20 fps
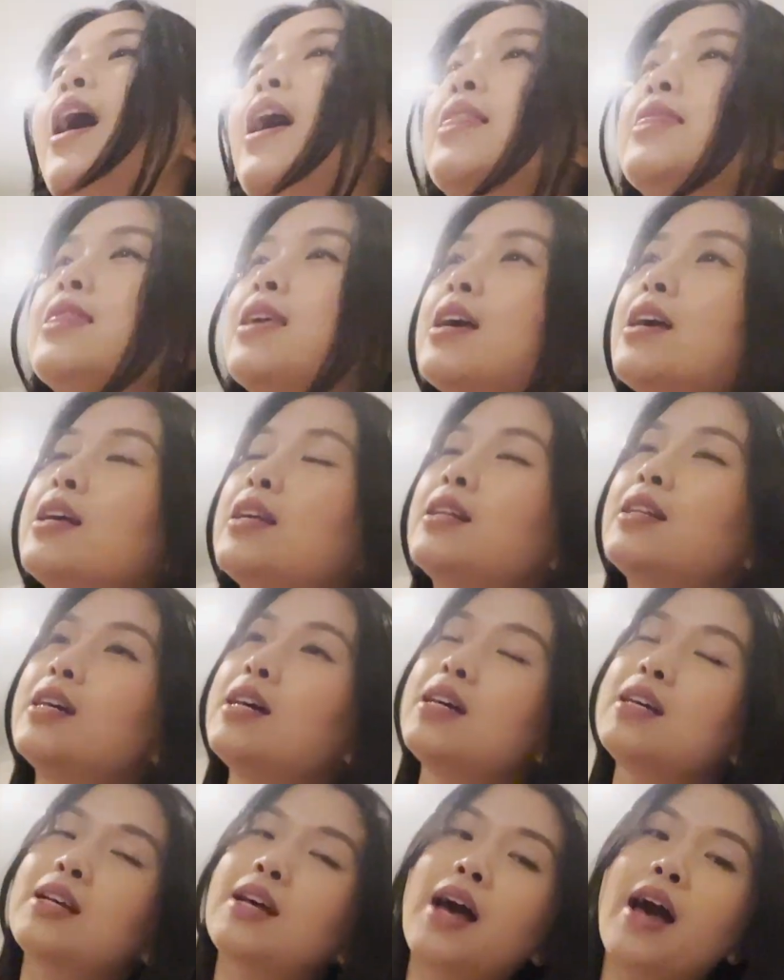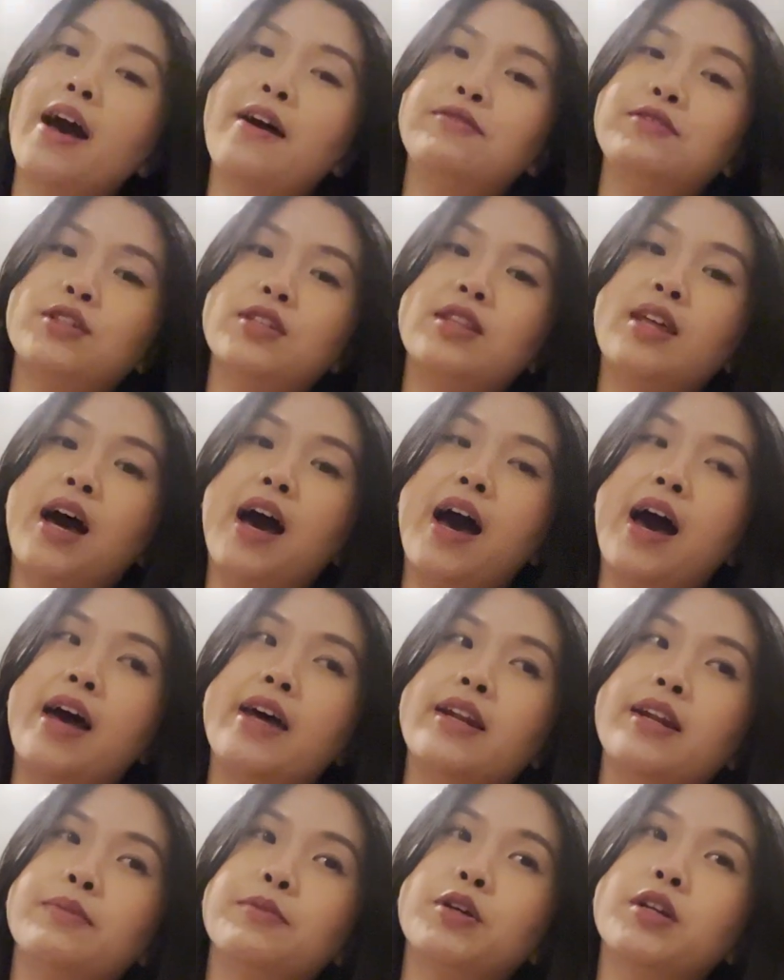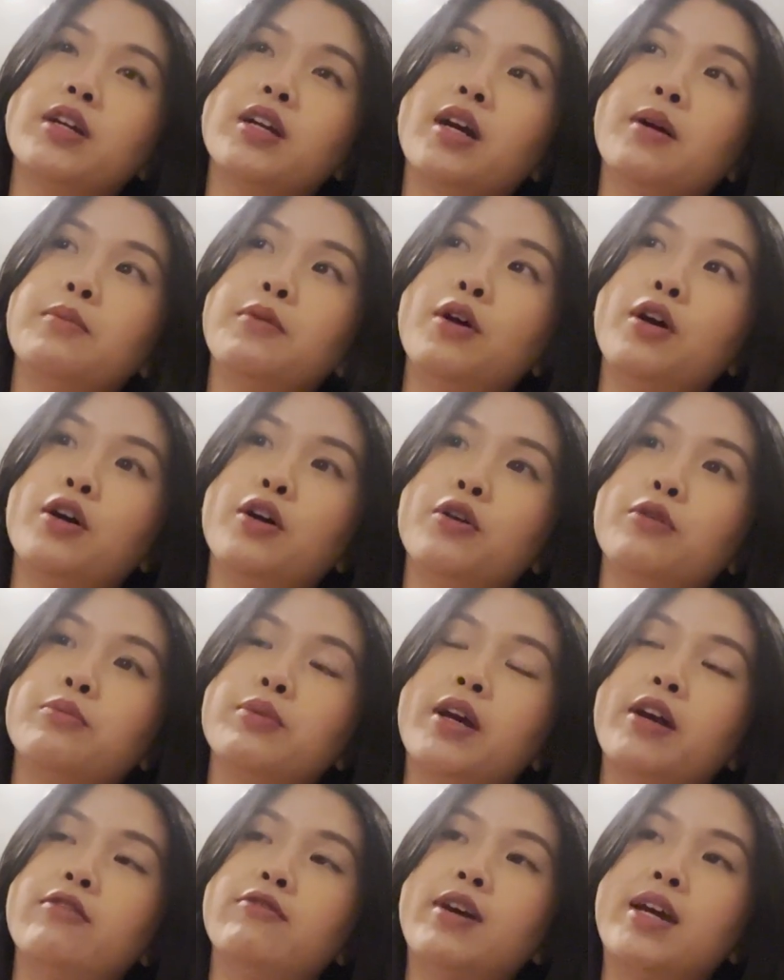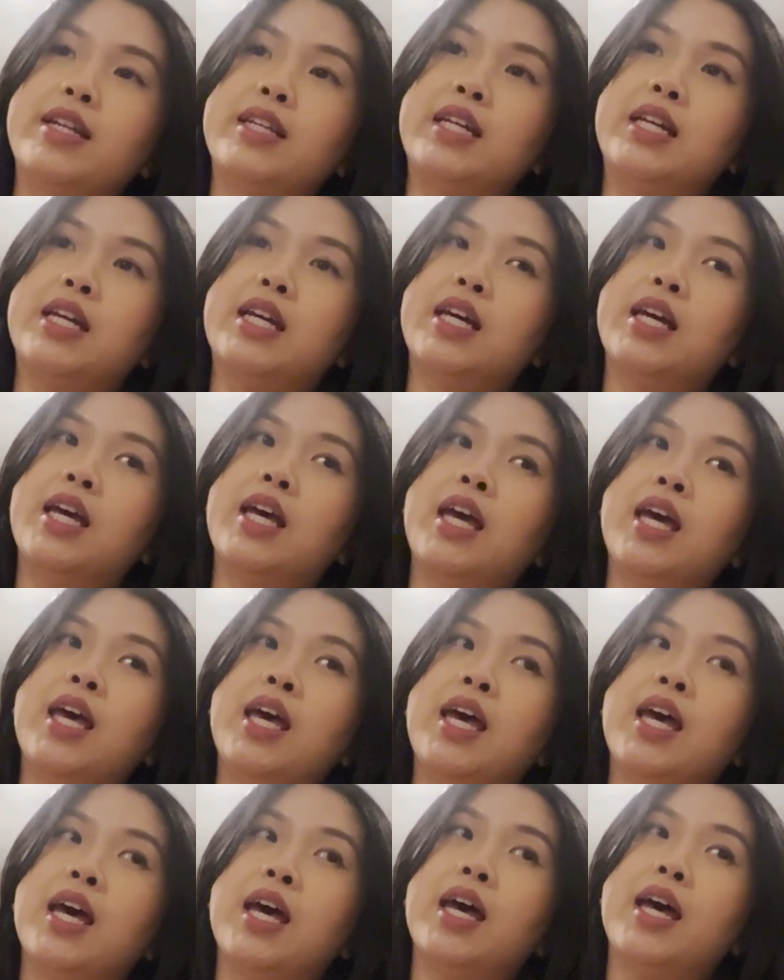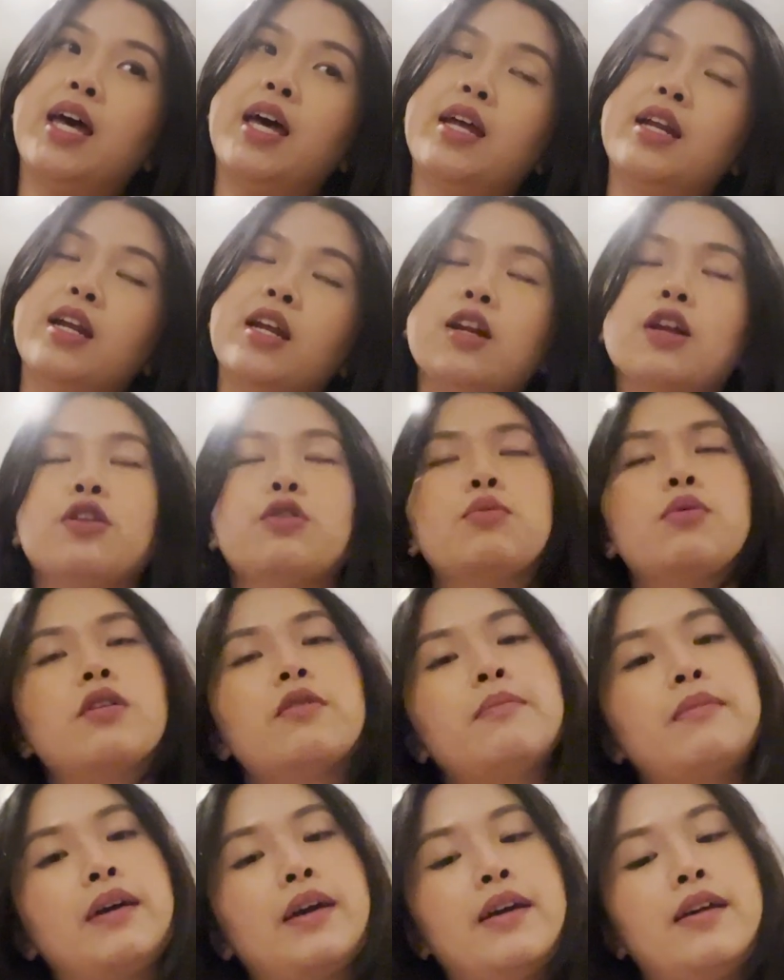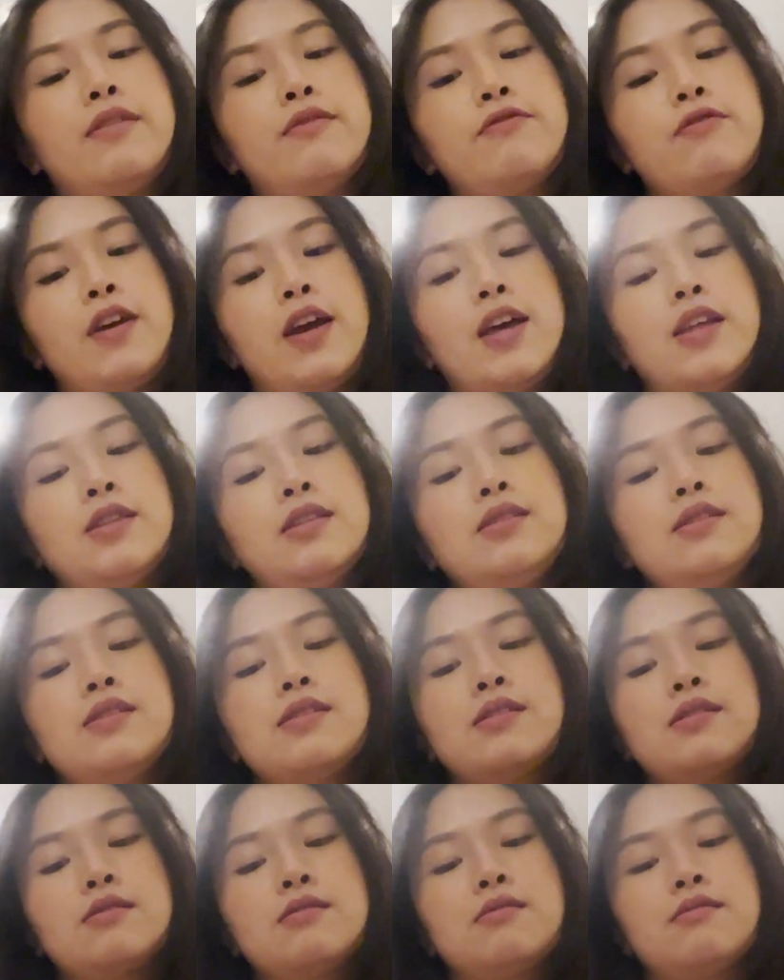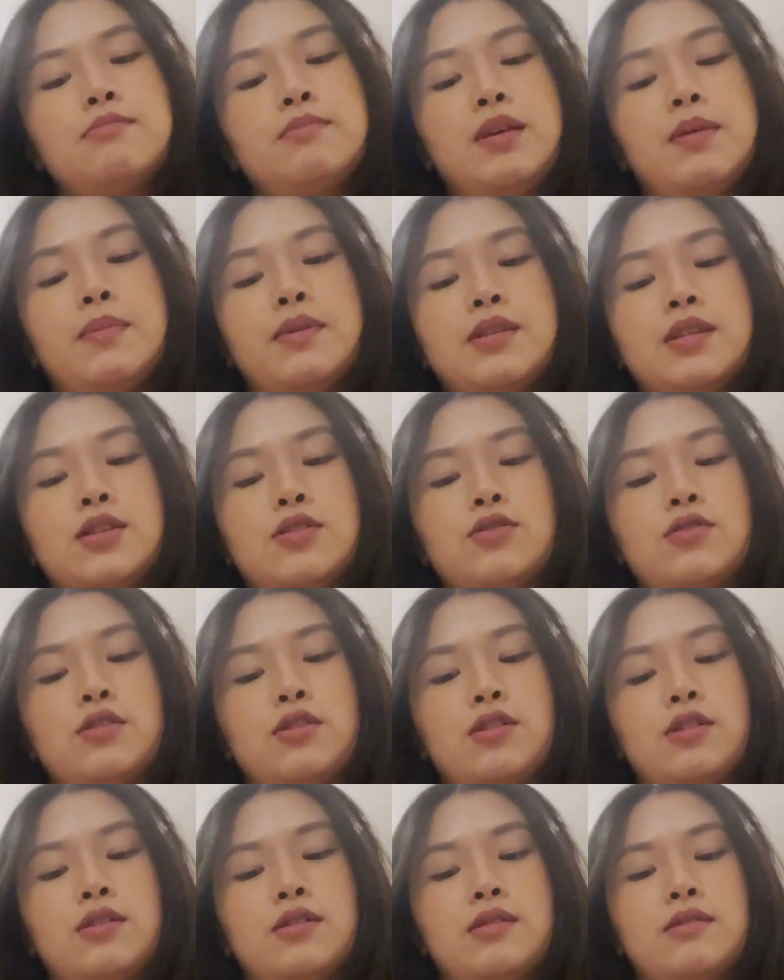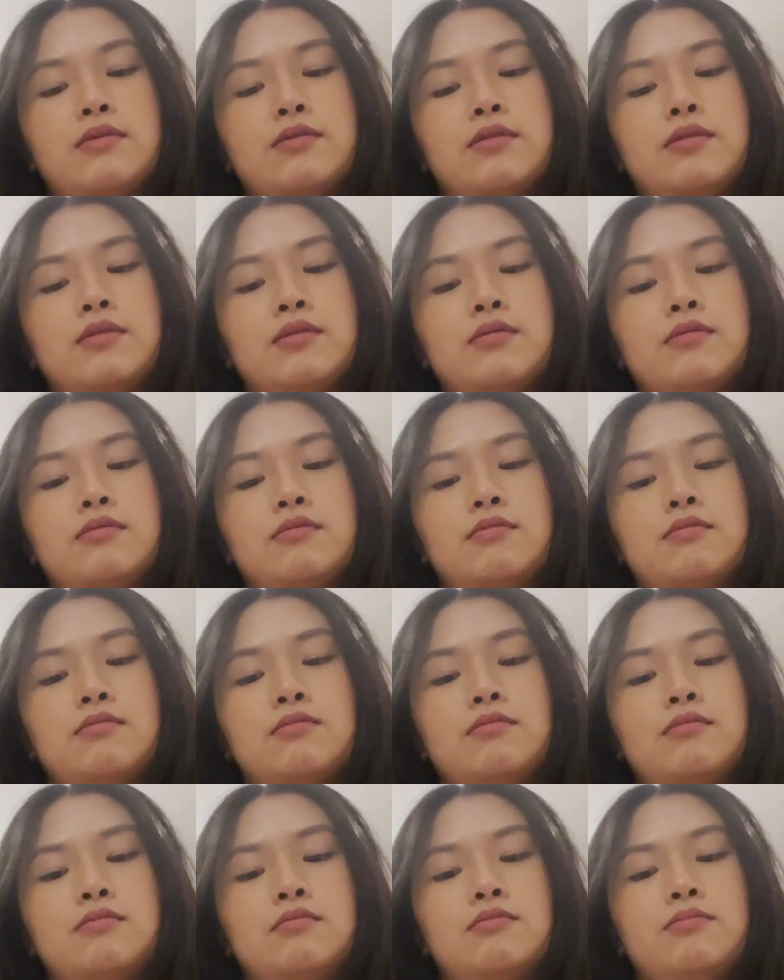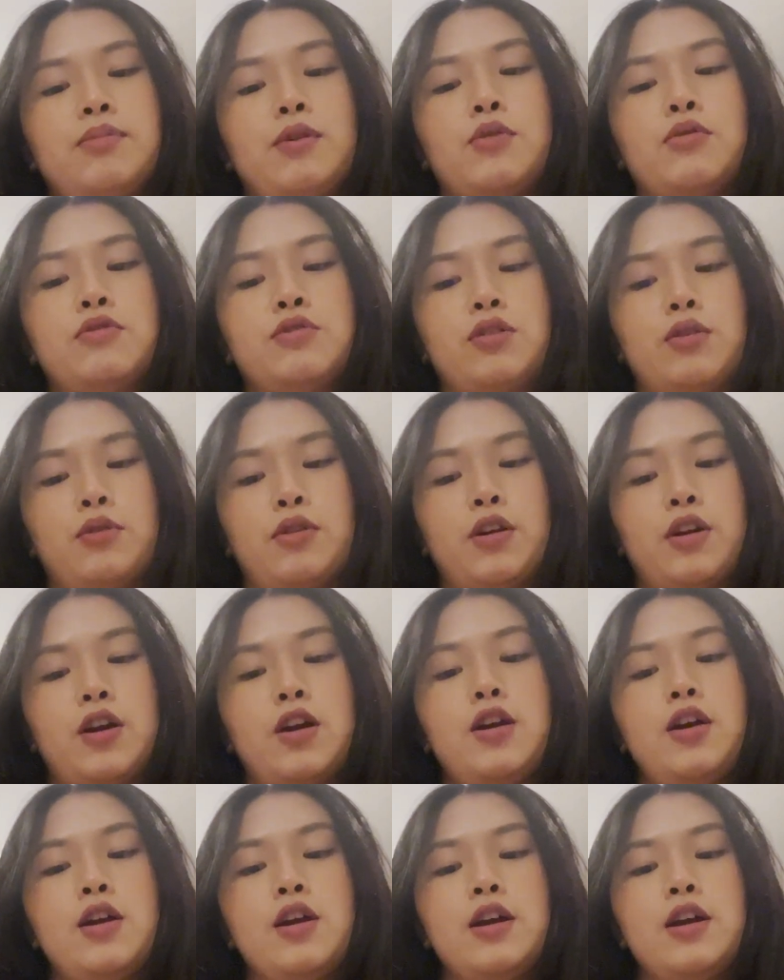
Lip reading: And then after that, I'm gonna come home, get ready. And another one of my friends, me and my sister both know her,